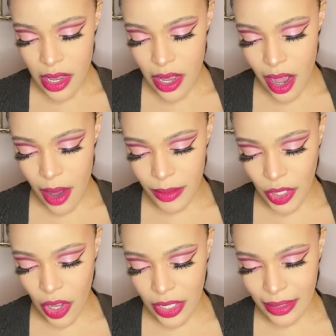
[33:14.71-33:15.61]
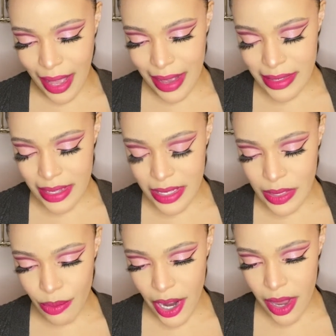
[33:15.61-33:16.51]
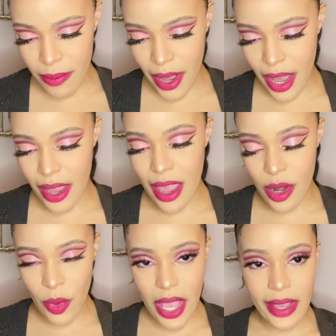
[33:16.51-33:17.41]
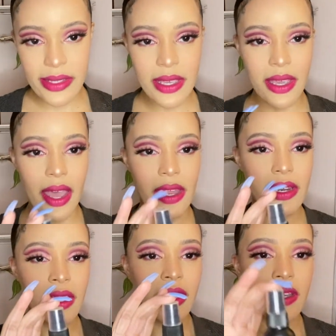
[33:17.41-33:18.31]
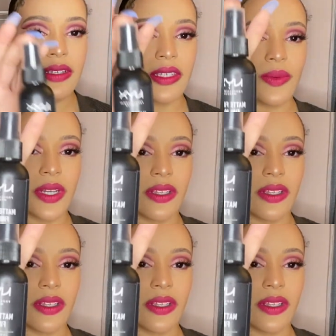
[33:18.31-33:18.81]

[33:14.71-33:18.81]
Long Lasting Spray by NYX again. This is what it